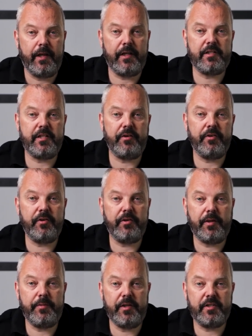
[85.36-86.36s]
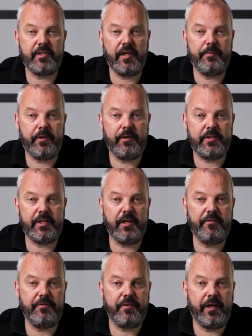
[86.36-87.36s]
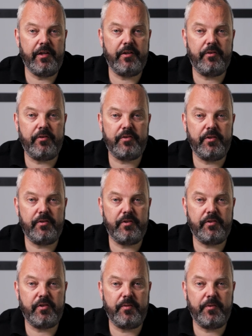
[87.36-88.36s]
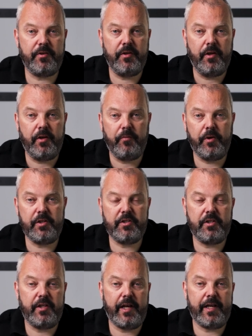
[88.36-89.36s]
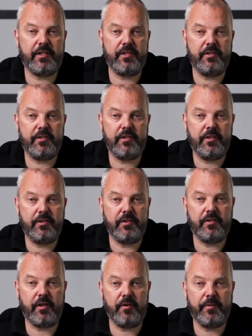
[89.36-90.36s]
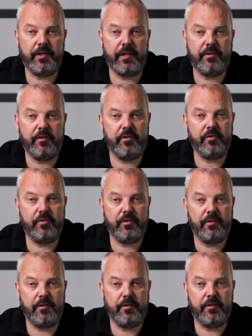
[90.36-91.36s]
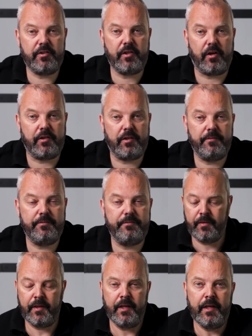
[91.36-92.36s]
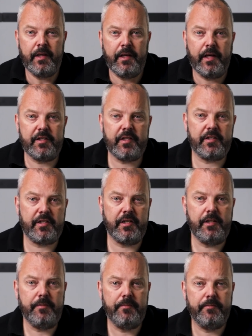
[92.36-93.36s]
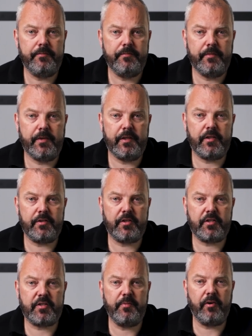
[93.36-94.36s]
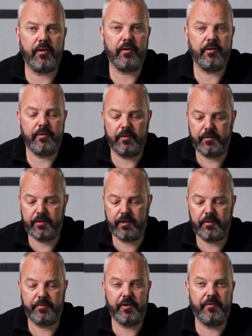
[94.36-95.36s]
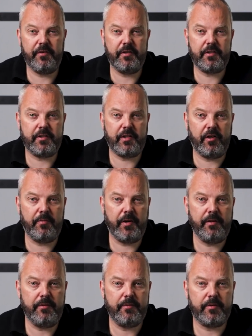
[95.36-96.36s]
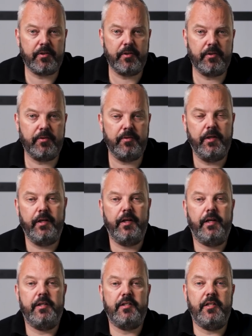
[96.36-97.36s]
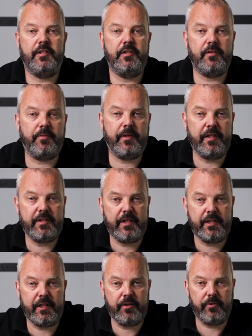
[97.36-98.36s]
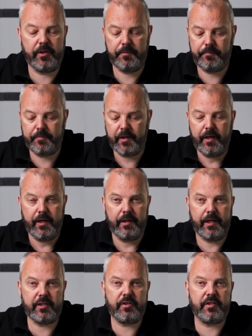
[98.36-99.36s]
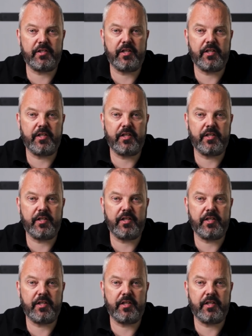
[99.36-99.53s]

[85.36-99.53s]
And that scenario can be assigned by yourself and you can also determine which actions the Tahoma then should start. As you can see, it's also smaller than the previous Tahoma, so it's easy to place it anywhere. The actual